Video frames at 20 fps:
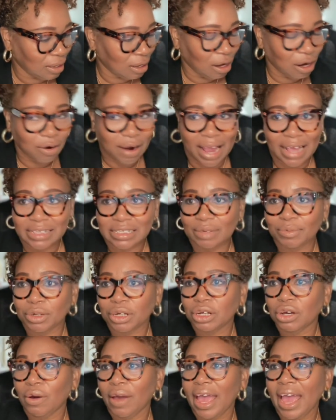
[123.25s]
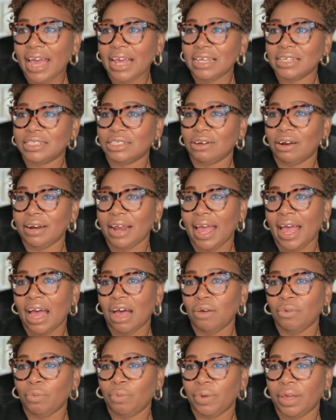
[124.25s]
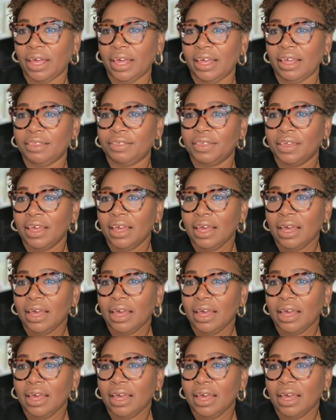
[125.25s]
All right, so I'm going to go ahead and start out with